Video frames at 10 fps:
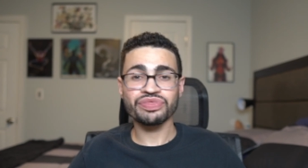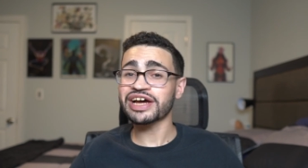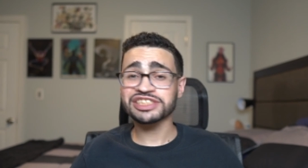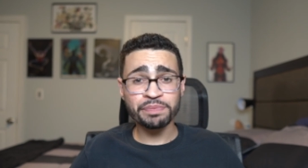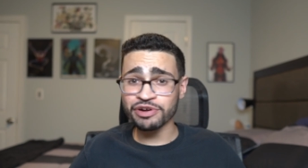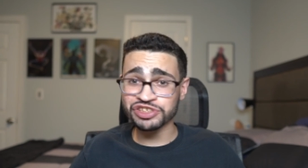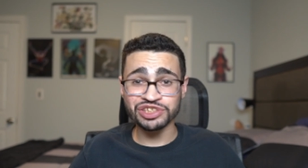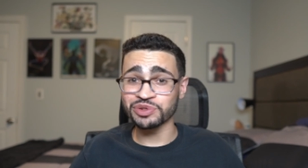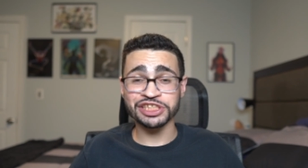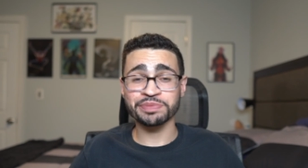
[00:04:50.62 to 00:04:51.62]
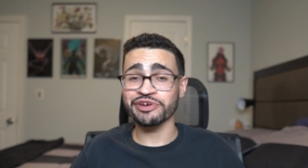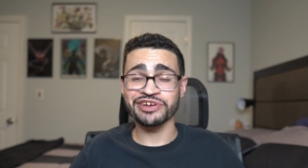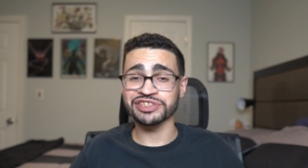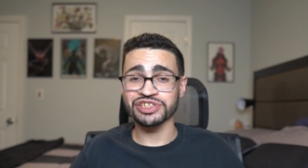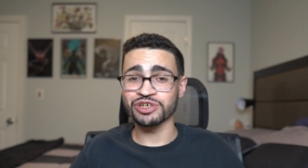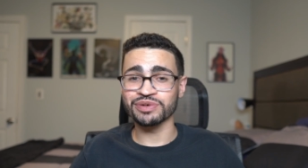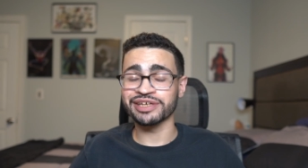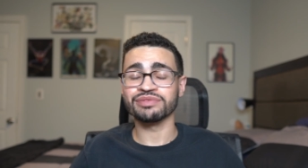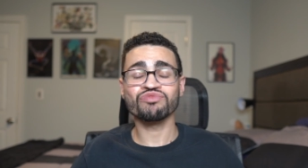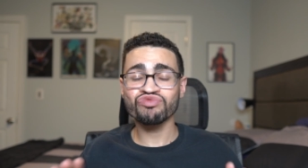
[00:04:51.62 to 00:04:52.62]
That's a personal experience though, and
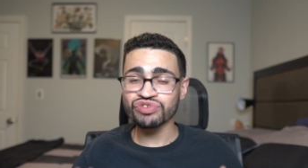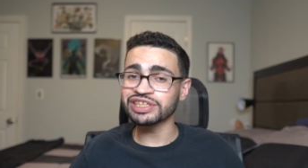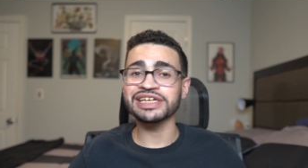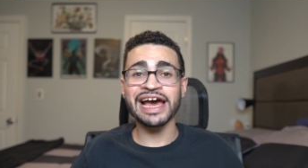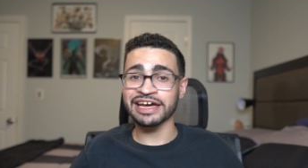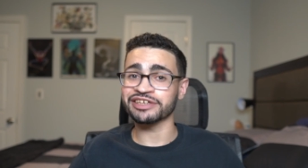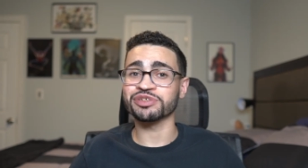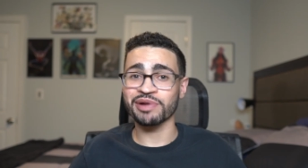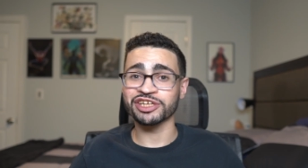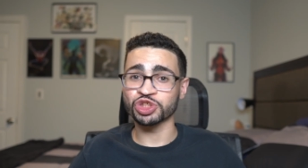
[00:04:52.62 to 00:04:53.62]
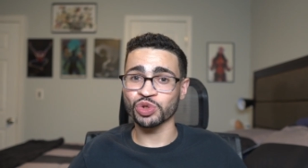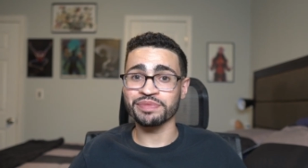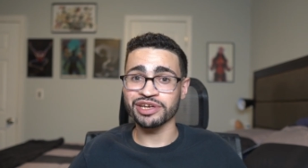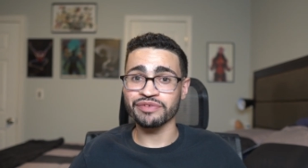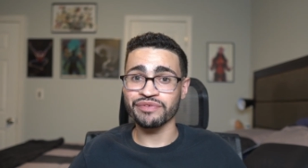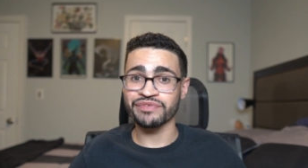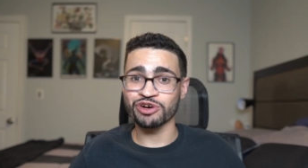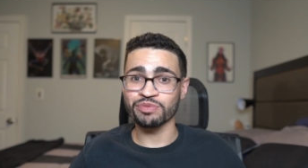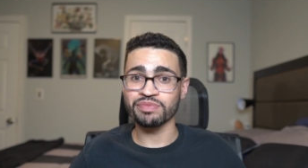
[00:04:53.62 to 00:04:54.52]
it really added to my enjoyment of the film.